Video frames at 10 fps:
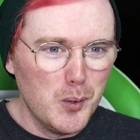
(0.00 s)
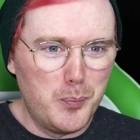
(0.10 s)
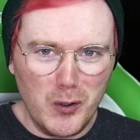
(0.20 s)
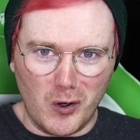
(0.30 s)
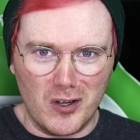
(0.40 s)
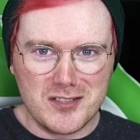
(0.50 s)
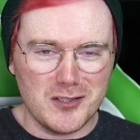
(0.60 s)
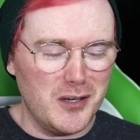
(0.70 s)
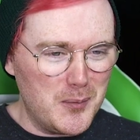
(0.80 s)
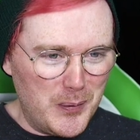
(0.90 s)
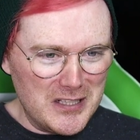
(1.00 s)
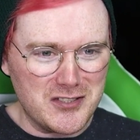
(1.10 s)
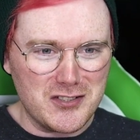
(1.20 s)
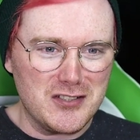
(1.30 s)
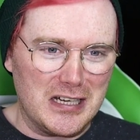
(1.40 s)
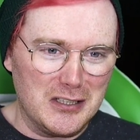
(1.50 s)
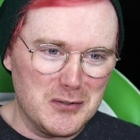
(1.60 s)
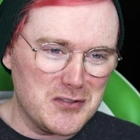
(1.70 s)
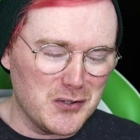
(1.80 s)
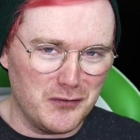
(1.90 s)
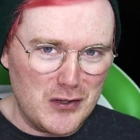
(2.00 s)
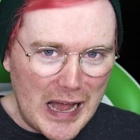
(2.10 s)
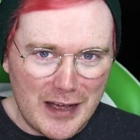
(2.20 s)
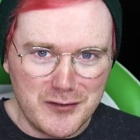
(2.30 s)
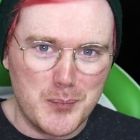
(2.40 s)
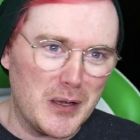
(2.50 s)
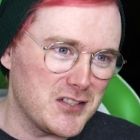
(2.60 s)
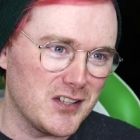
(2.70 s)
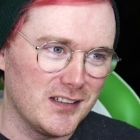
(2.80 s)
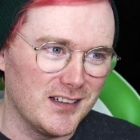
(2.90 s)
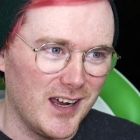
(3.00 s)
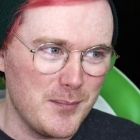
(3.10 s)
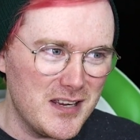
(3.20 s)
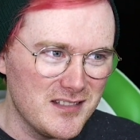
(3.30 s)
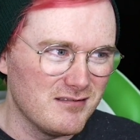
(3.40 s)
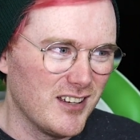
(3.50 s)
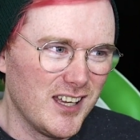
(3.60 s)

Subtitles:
But also, it pitches yellow, so if you have to pitch it, I mean,